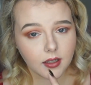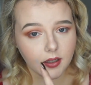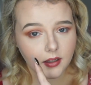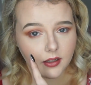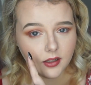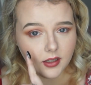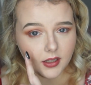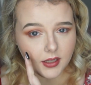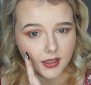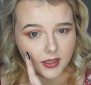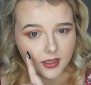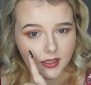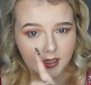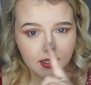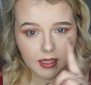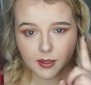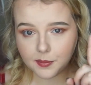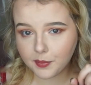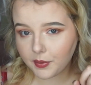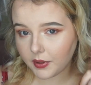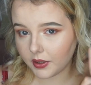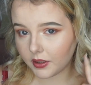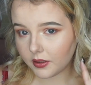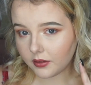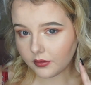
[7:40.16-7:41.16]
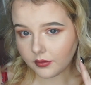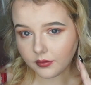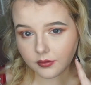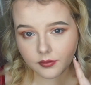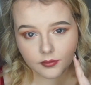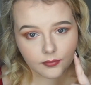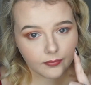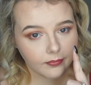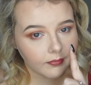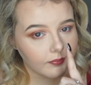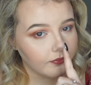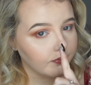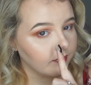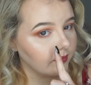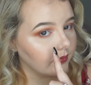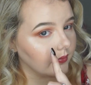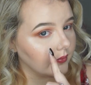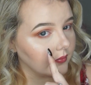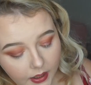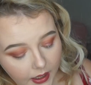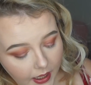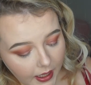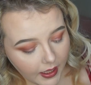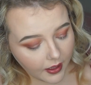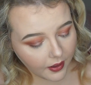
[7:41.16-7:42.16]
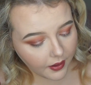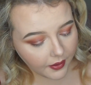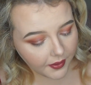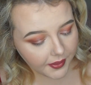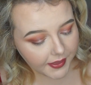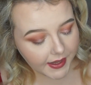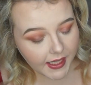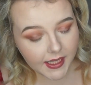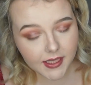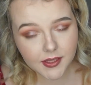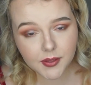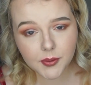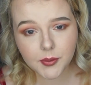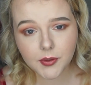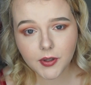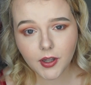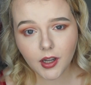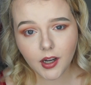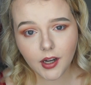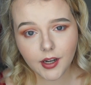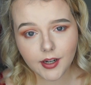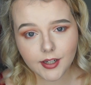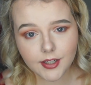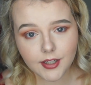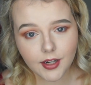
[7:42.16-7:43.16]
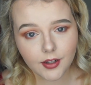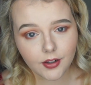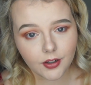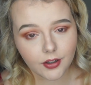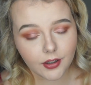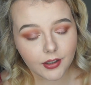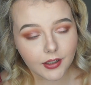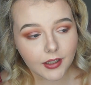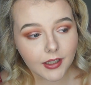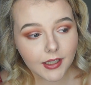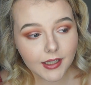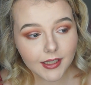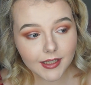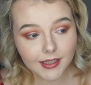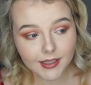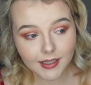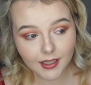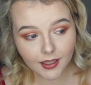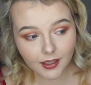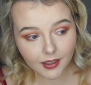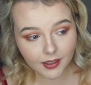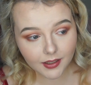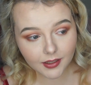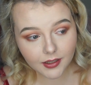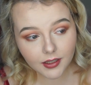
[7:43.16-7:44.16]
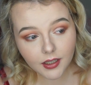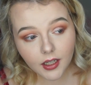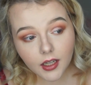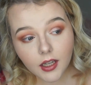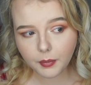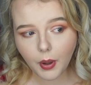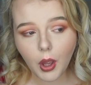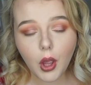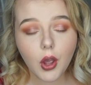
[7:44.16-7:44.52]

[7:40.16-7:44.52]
done is deepen. Now that's all the eyeshadow done.